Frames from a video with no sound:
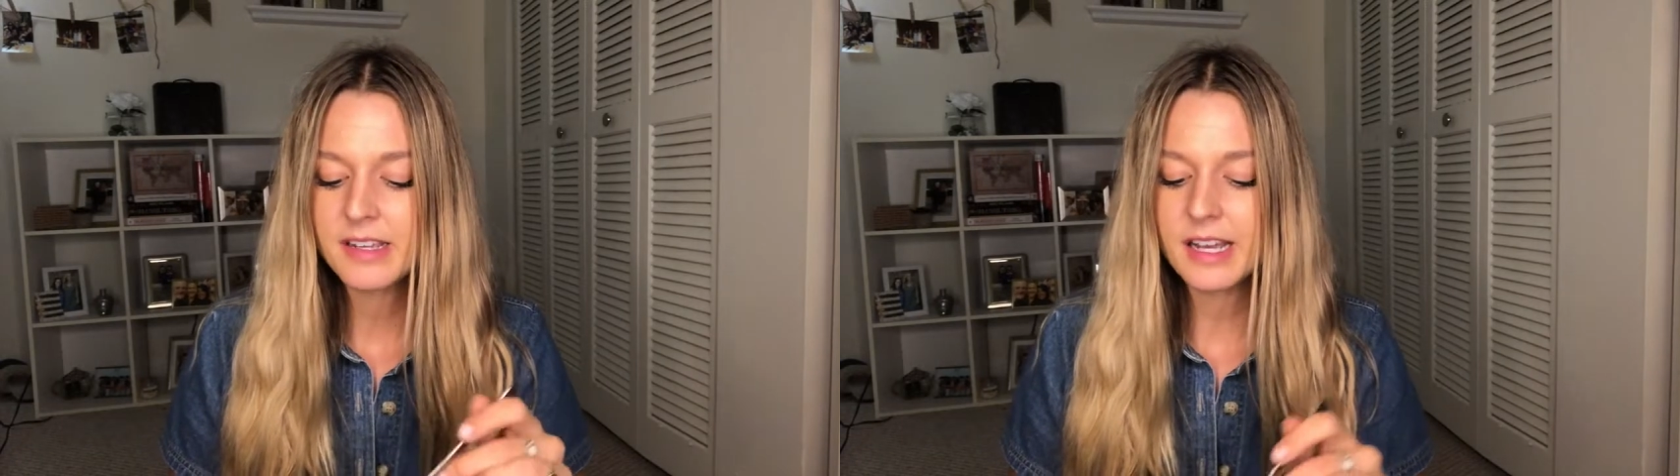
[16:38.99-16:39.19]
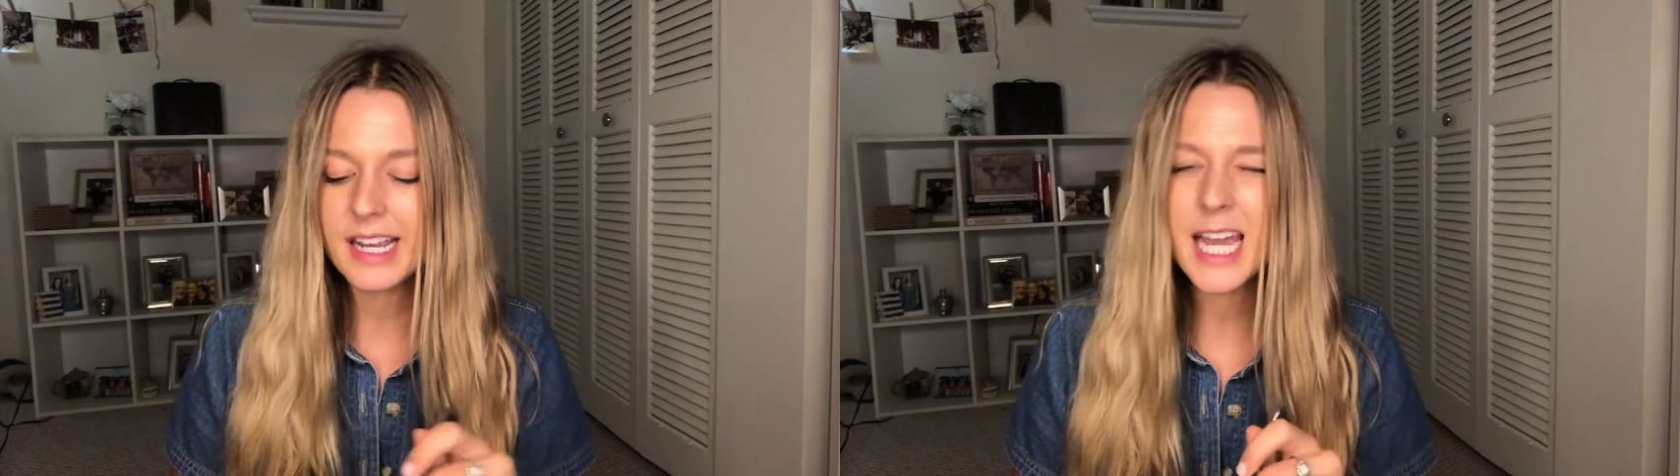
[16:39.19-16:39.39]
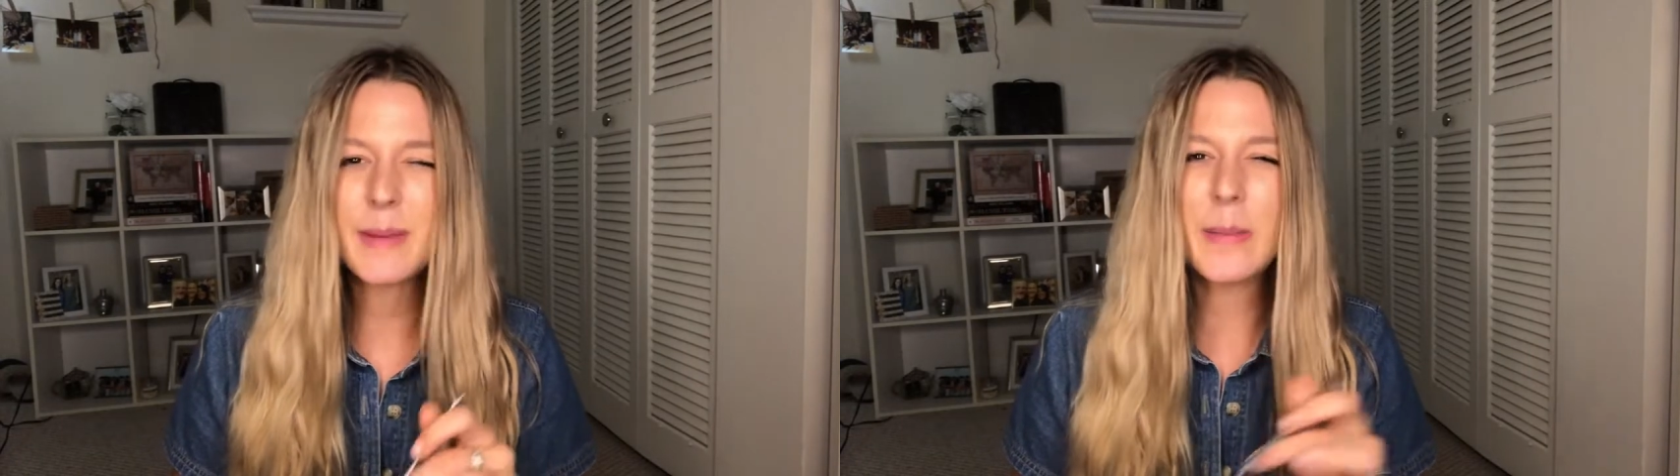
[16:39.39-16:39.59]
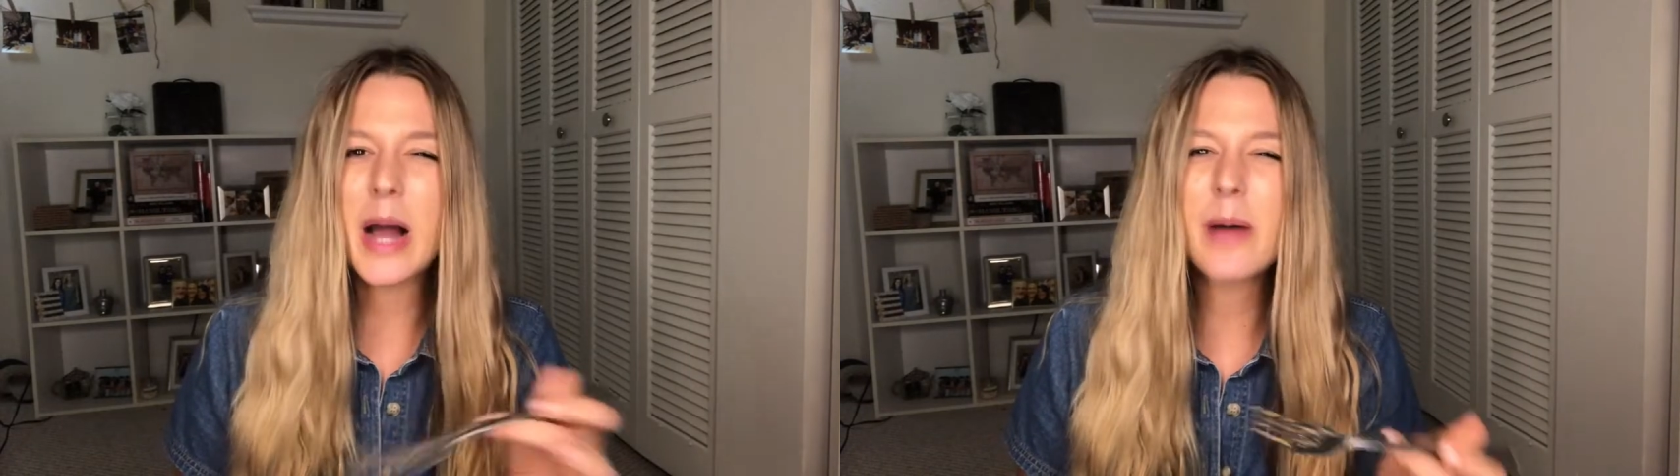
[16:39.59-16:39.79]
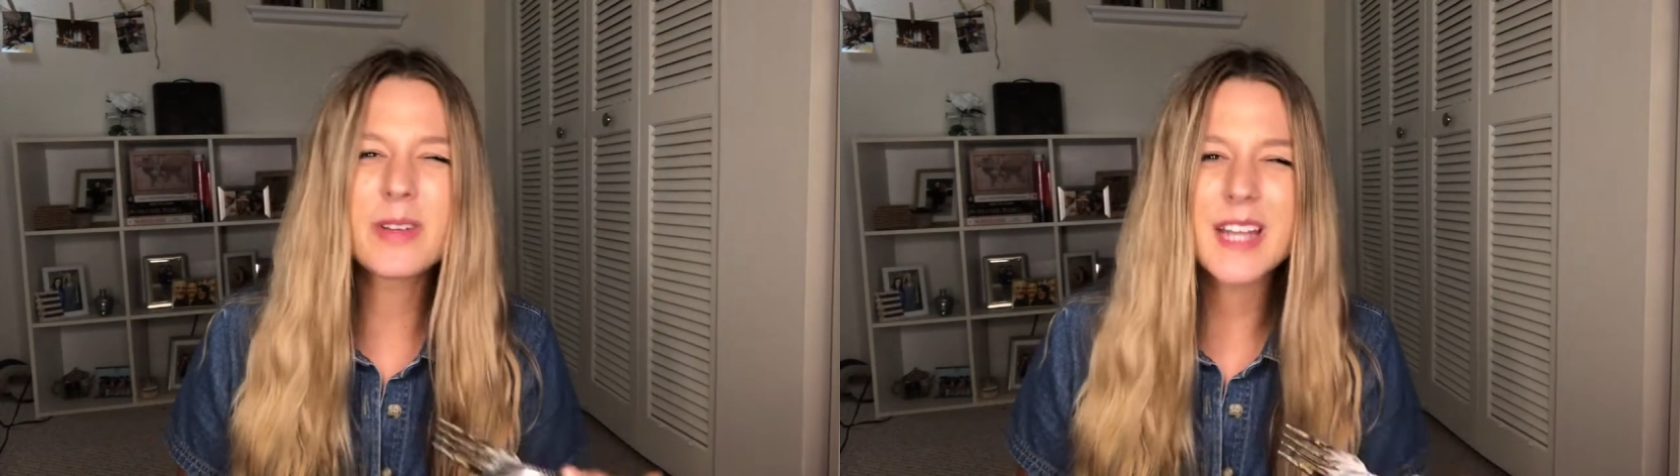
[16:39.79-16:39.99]
Again, my
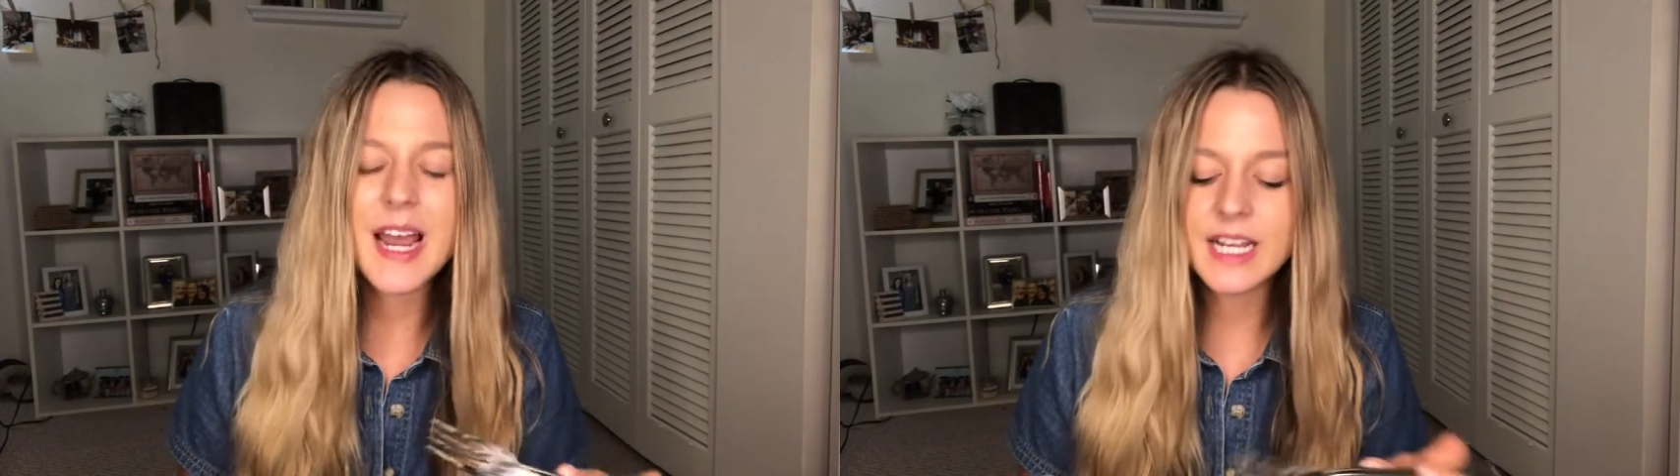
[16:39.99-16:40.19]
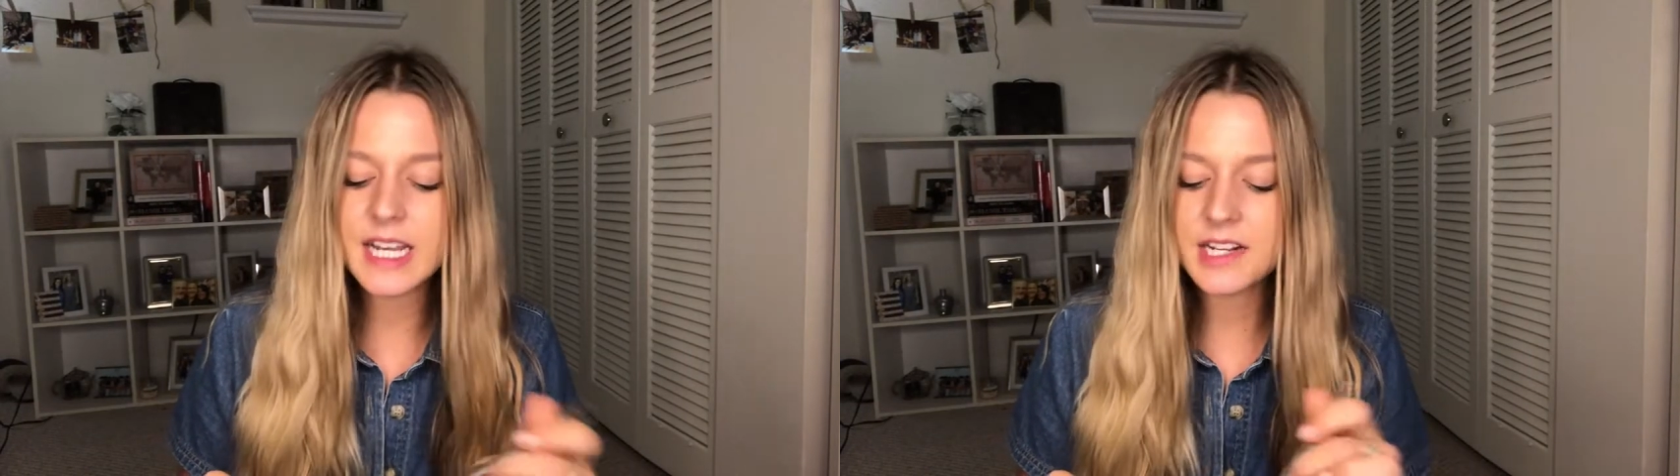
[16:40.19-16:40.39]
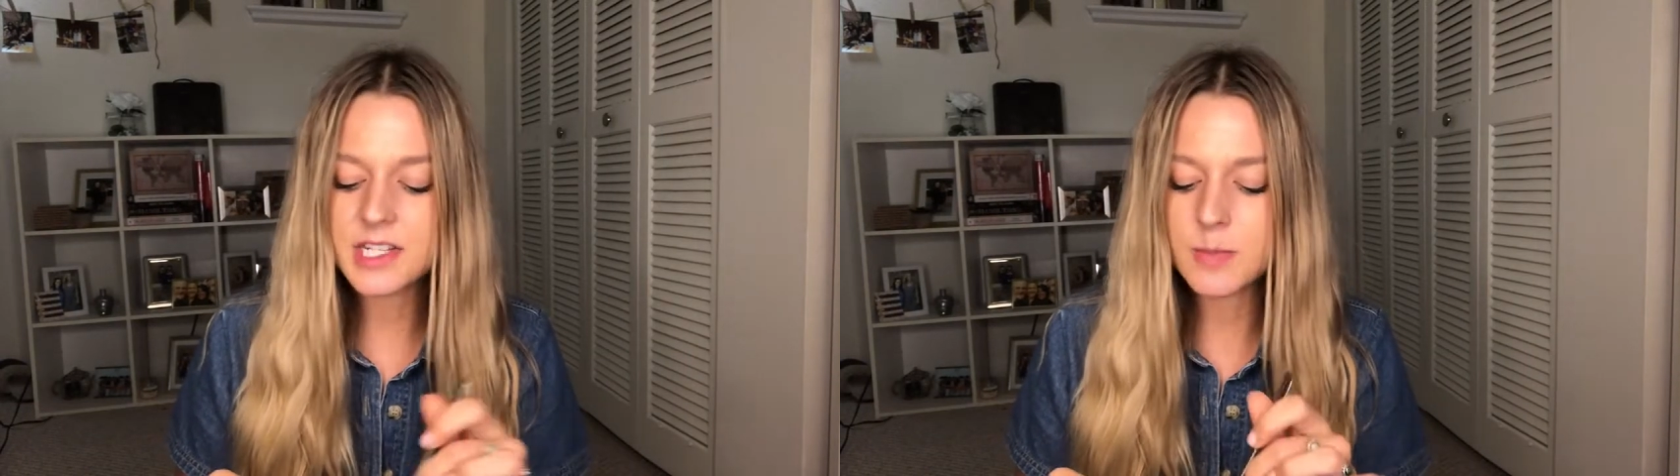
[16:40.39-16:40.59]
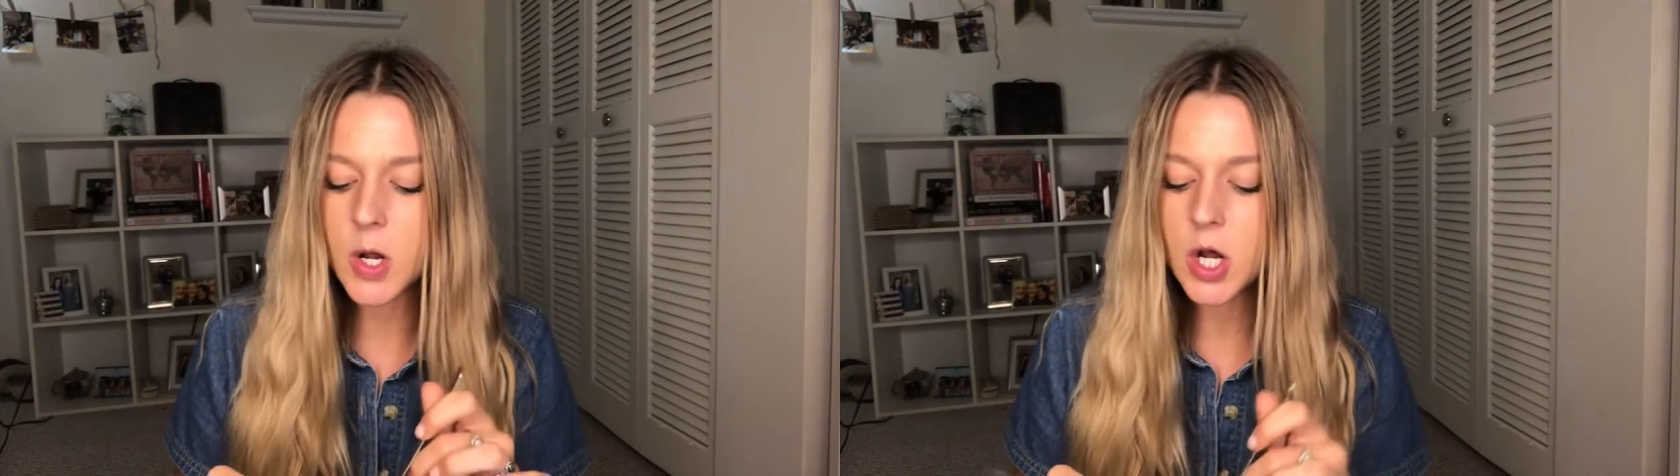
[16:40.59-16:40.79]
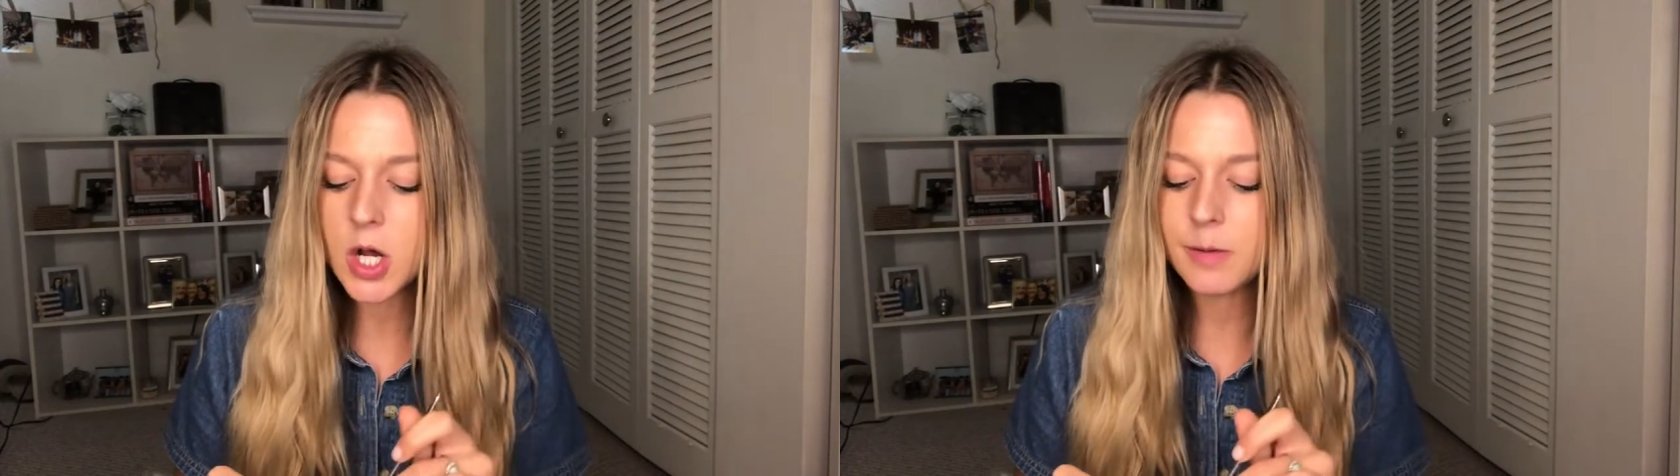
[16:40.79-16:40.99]
mom was kind of getting
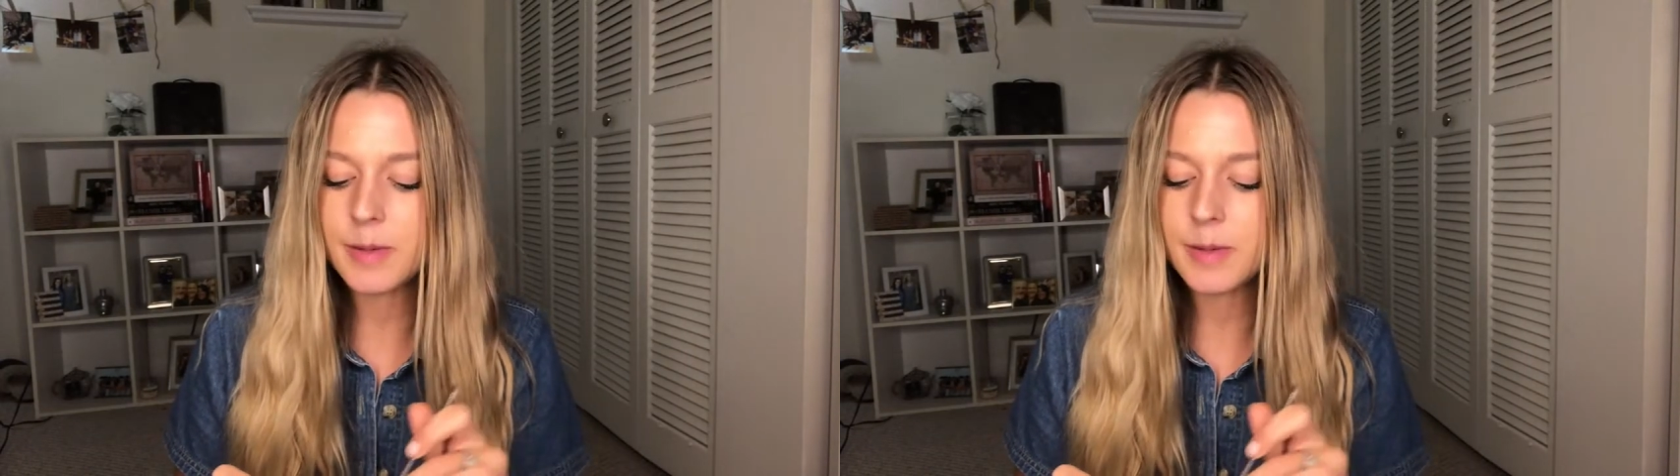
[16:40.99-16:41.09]
small,